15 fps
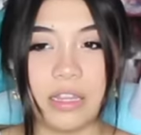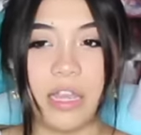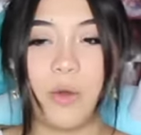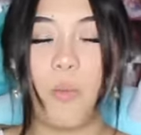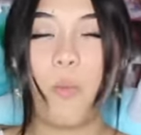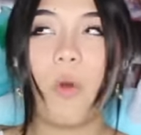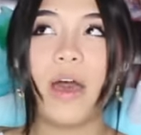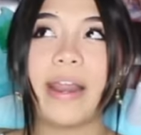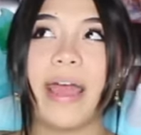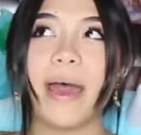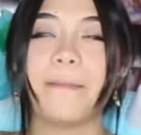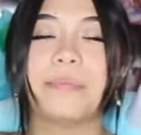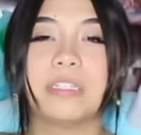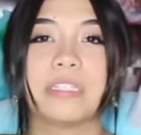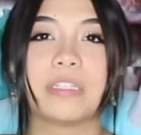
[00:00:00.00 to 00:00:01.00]
Like, what
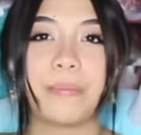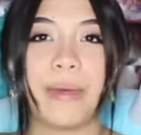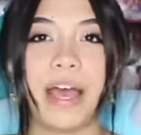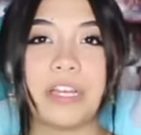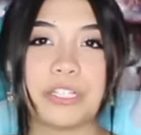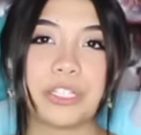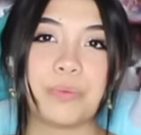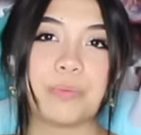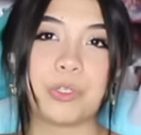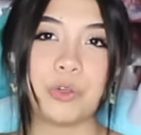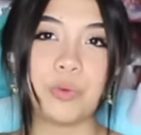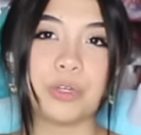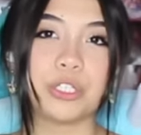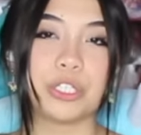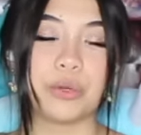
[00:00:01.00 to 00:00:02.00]
happened to the mashups
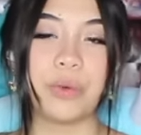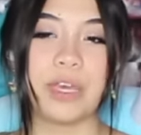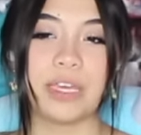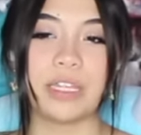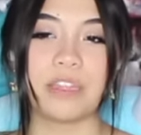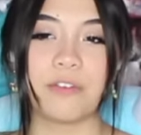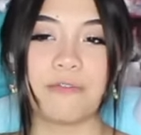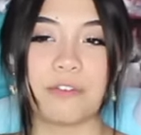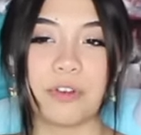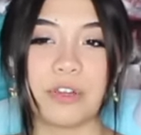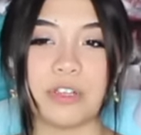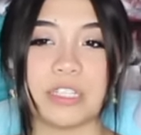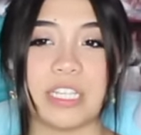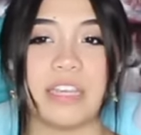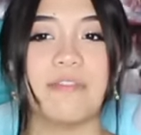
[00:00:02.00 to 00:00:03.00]
you were doing in the
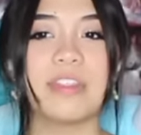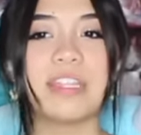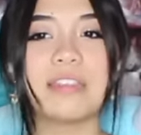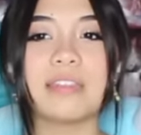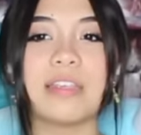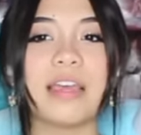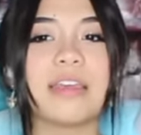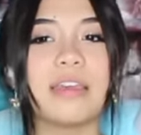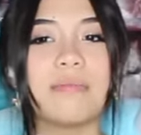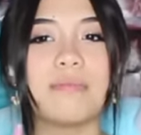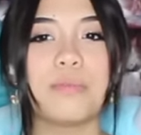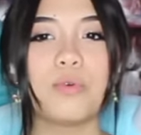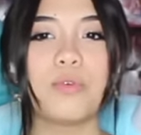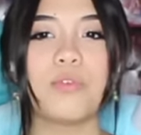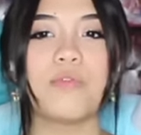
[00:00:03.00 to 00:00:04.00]
first, even the
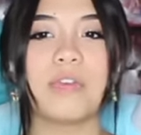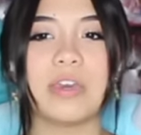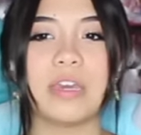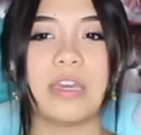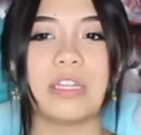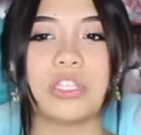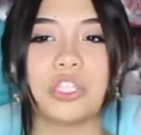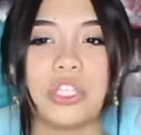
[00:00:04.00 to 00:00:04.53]
second movie?